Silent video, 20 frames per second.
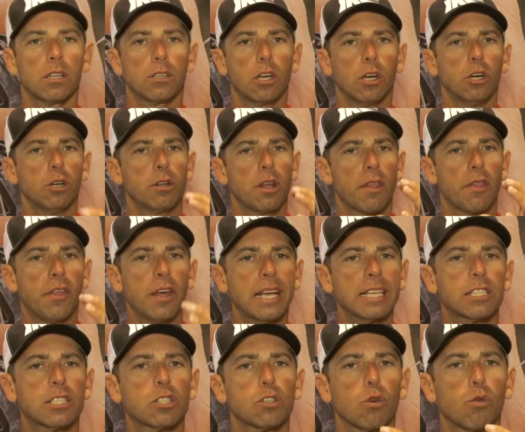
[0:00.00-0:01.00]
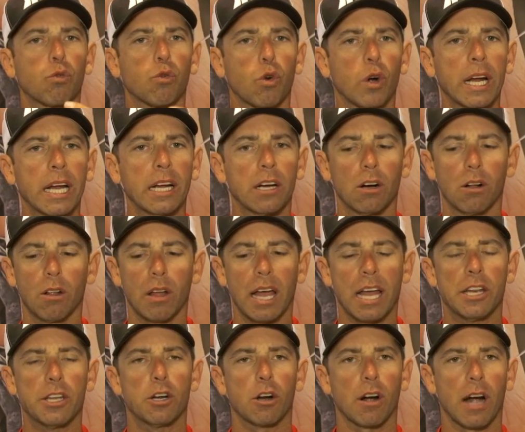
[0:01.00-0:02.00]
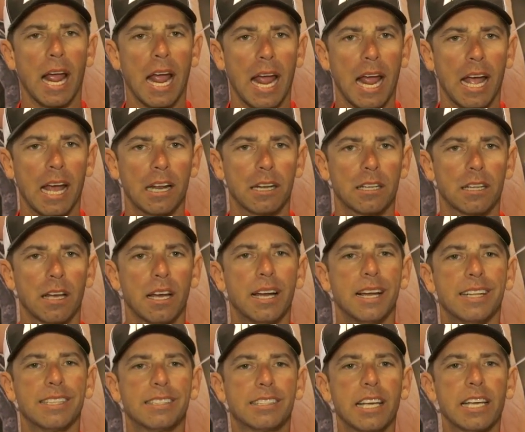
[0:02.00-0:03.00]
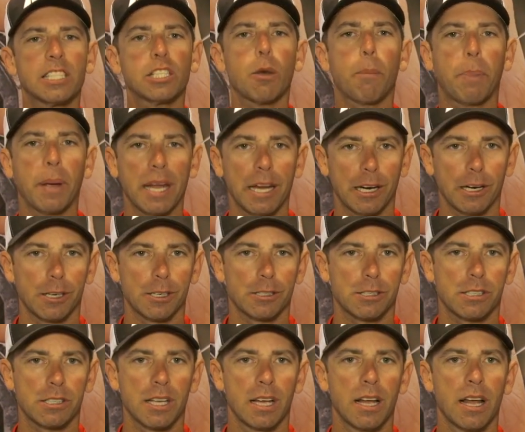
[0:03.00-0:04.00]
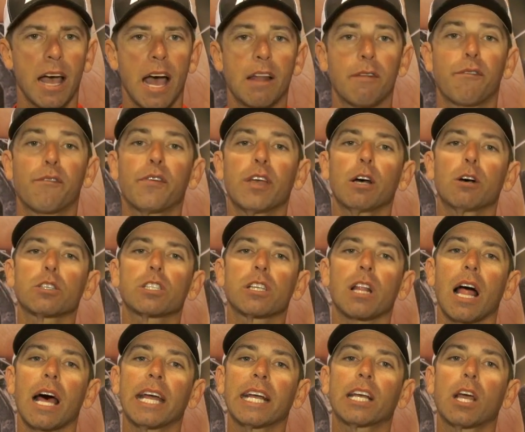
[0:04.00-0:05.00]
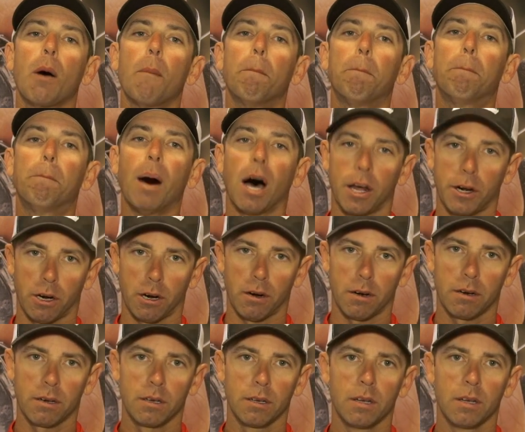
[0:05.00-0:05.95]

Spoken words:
Dude, this reel in your hand disappears and feels like butter.